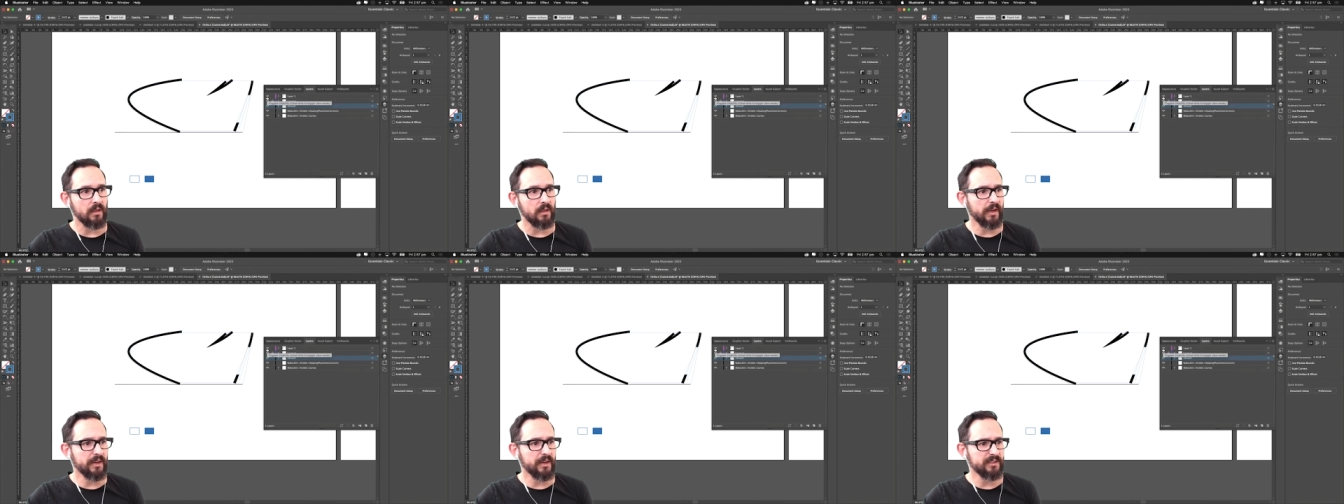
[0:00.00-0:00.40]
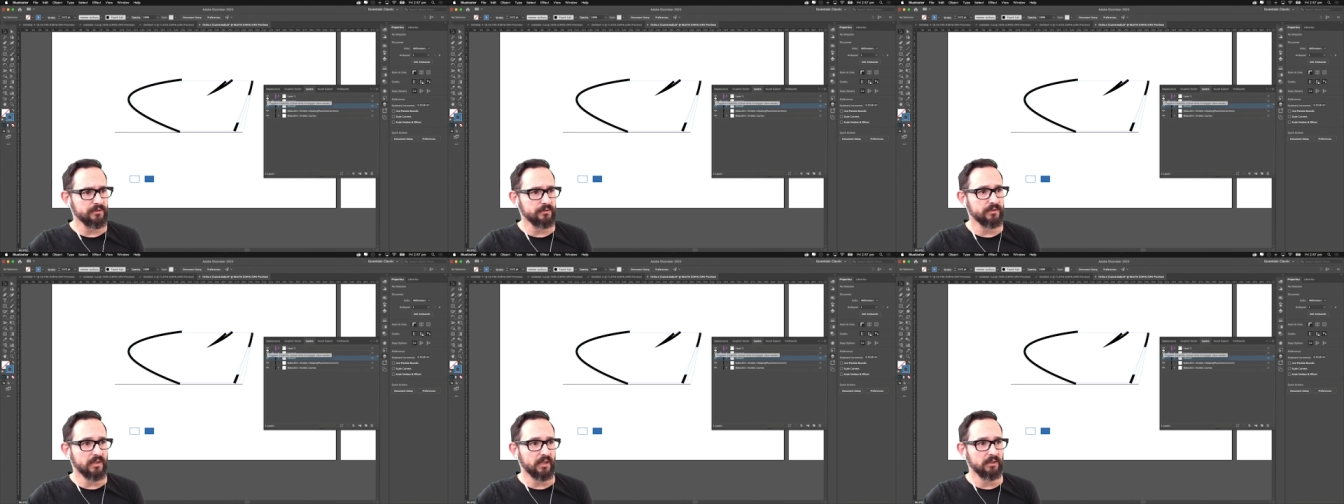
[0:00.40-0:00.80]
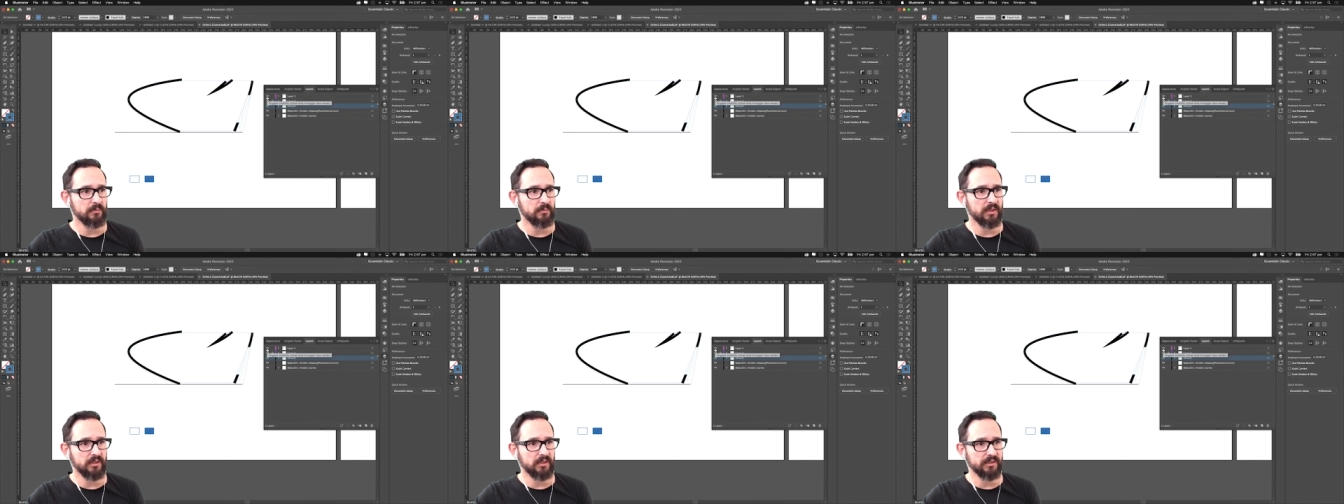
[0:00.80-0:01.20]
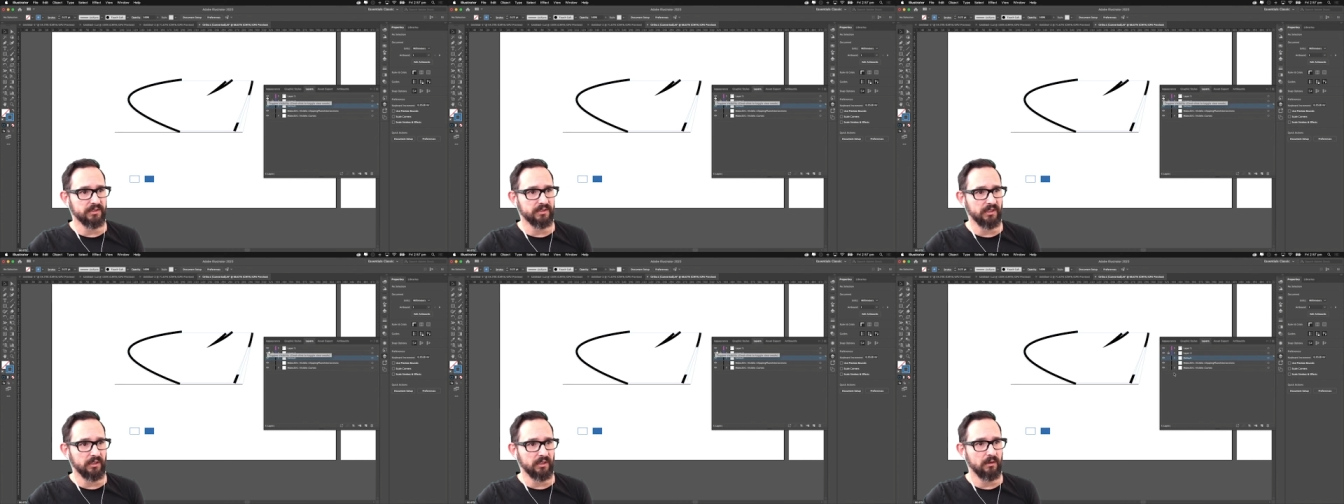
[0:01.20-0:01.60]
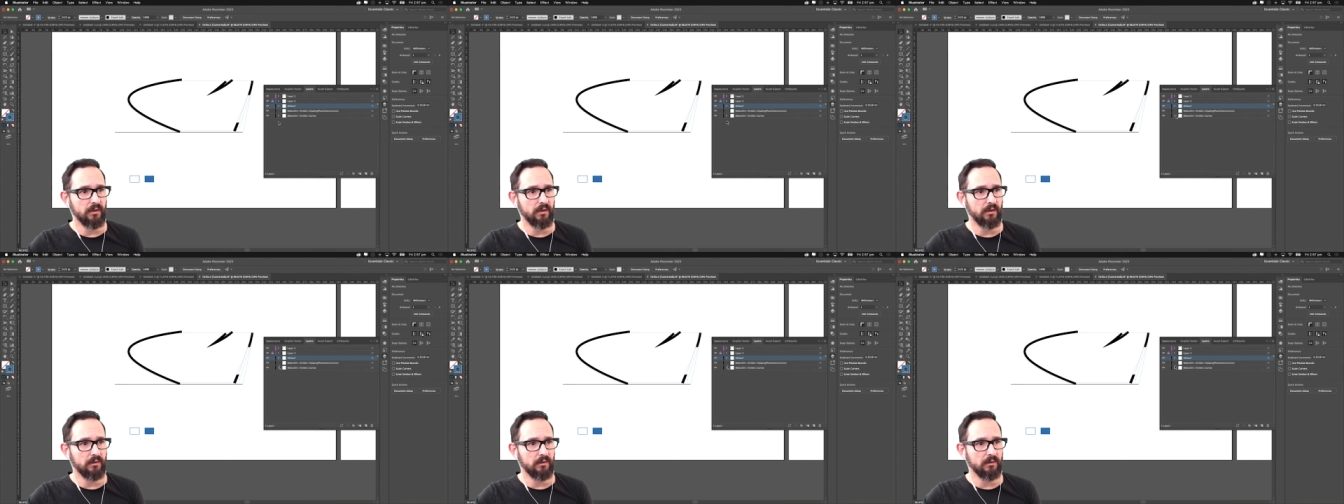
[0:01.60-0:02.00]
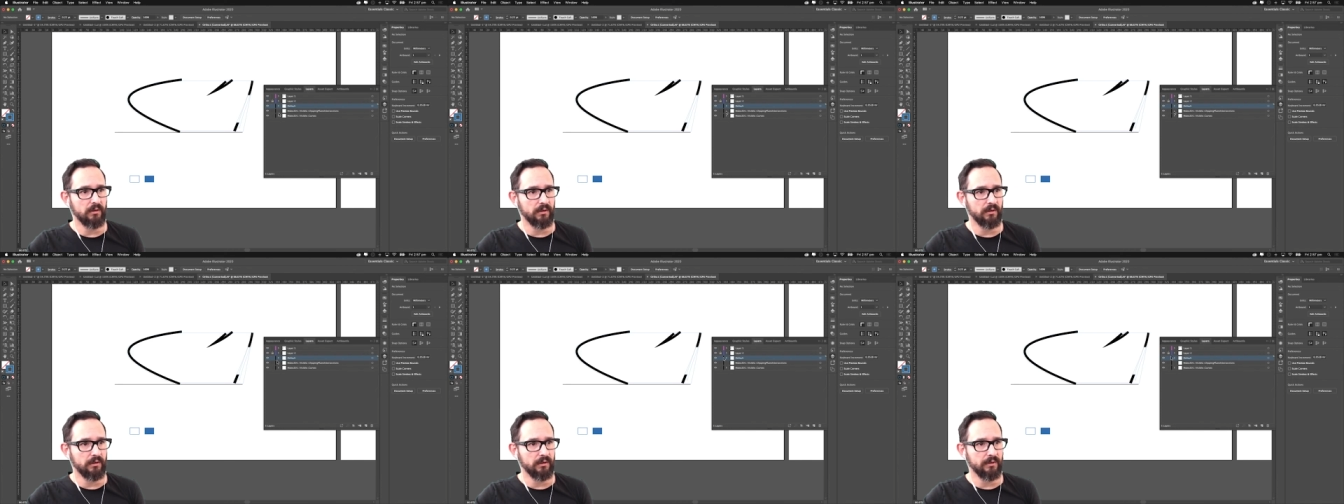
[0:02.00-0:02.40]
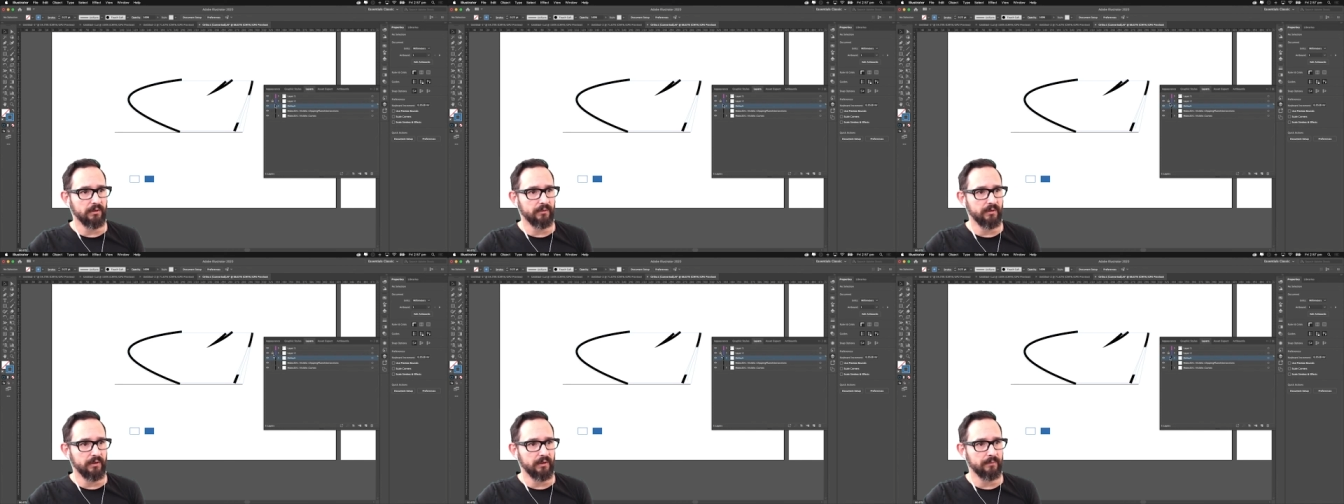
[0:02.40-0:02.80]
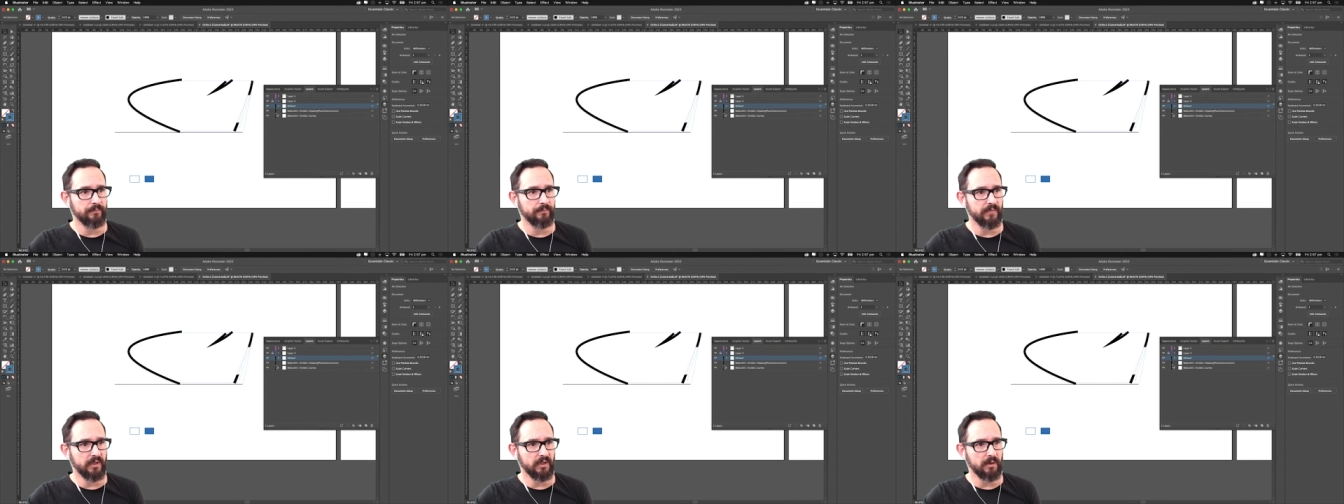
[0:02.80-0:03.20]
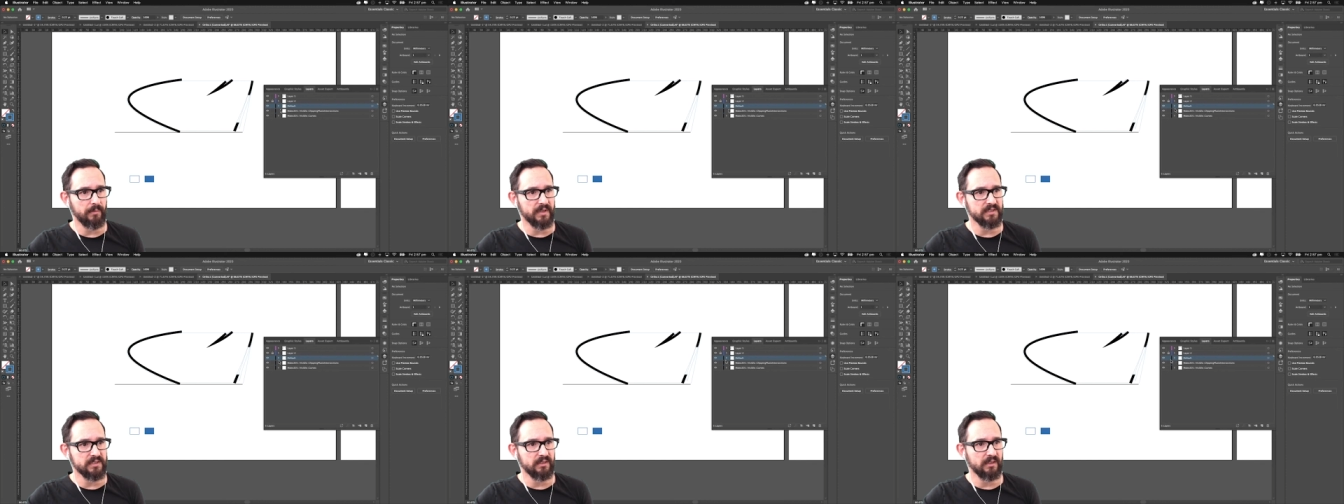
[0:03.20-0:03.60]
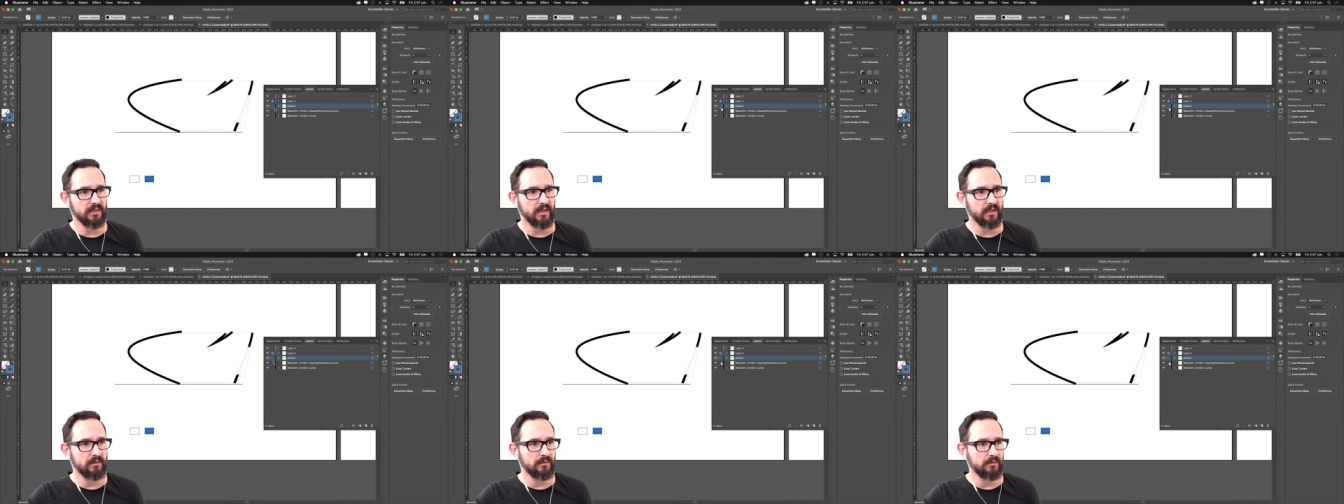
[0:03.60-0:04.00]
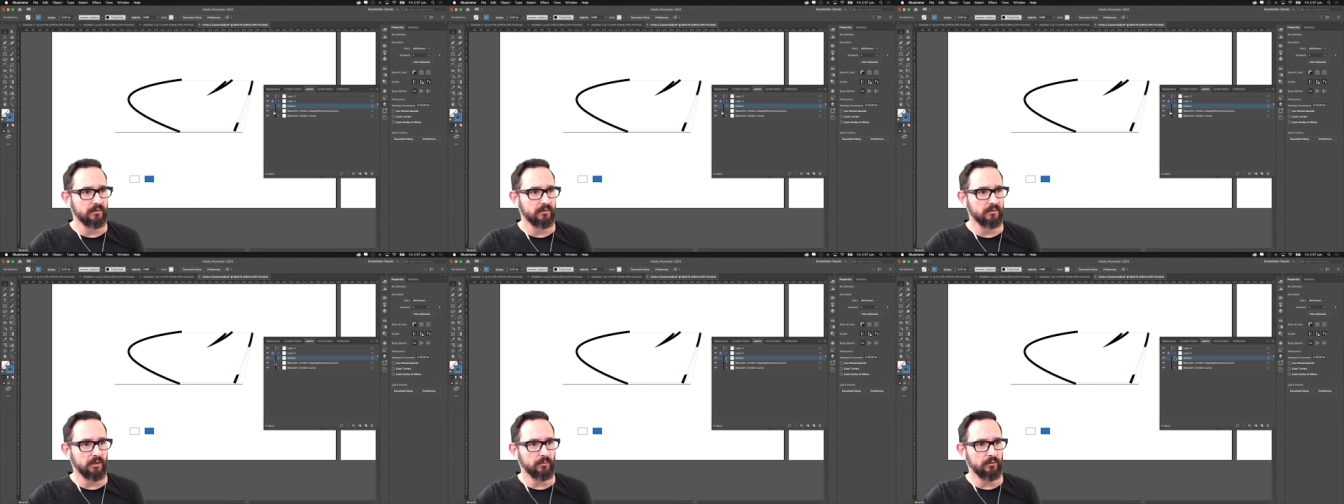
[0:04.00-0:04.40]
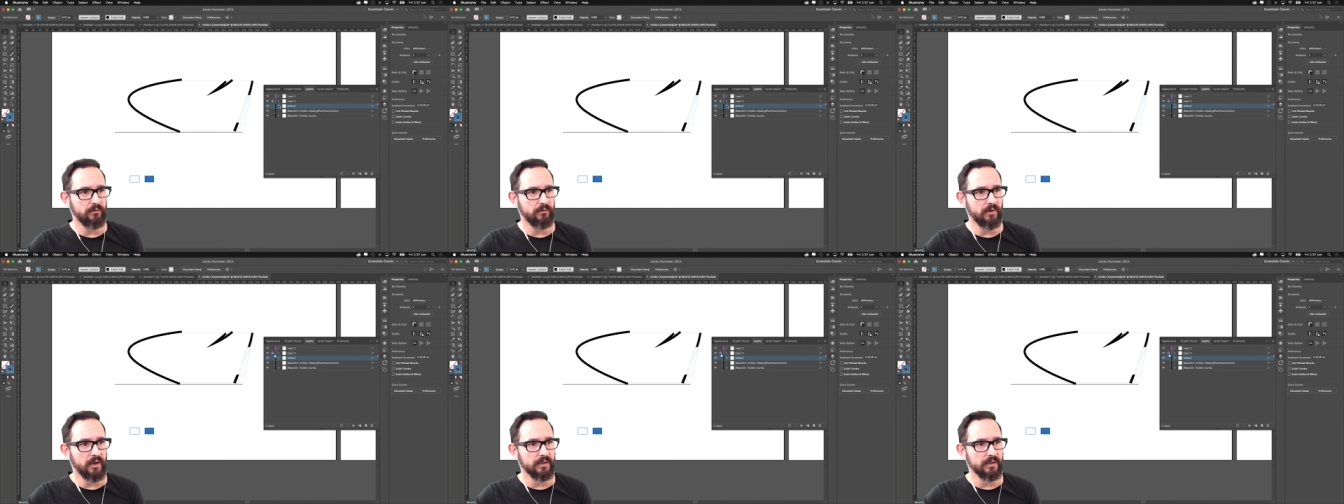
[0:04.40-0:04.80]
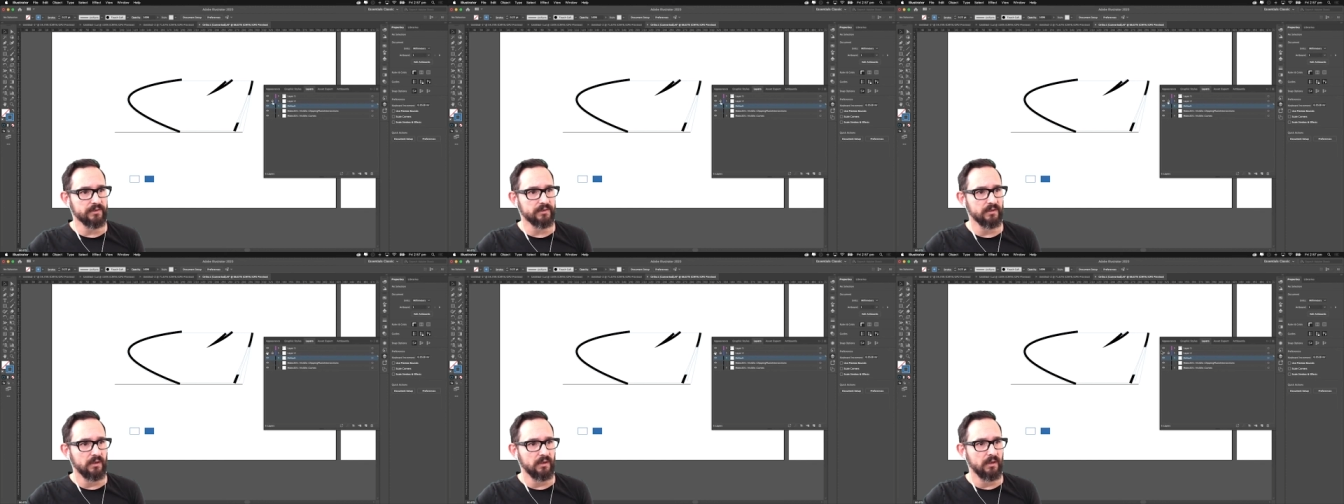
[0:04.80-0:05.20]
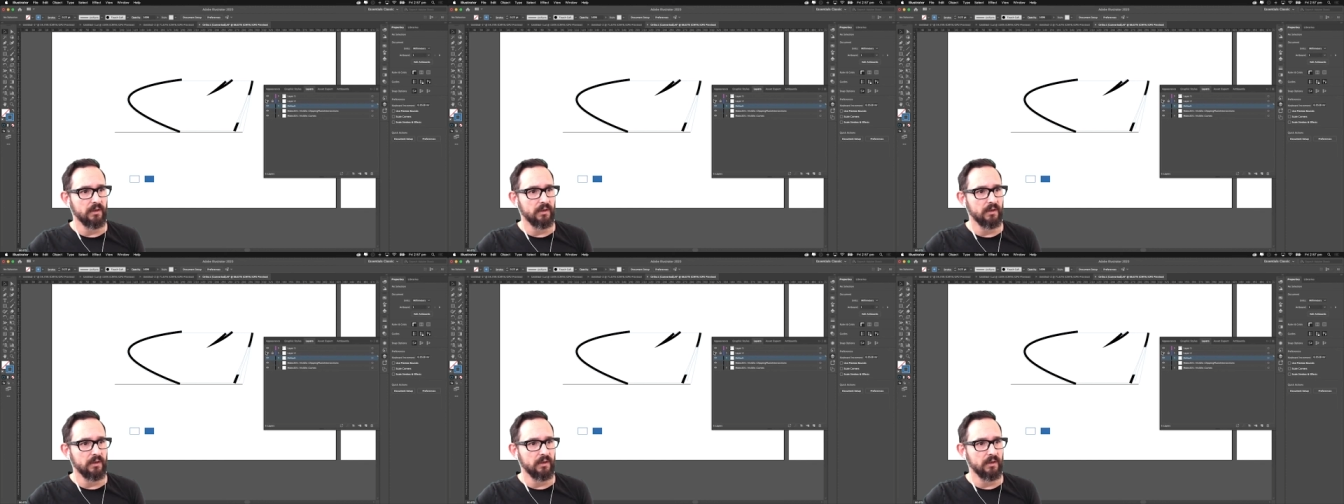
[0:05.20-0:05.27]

layers, you start immediately see the capacity that it provides.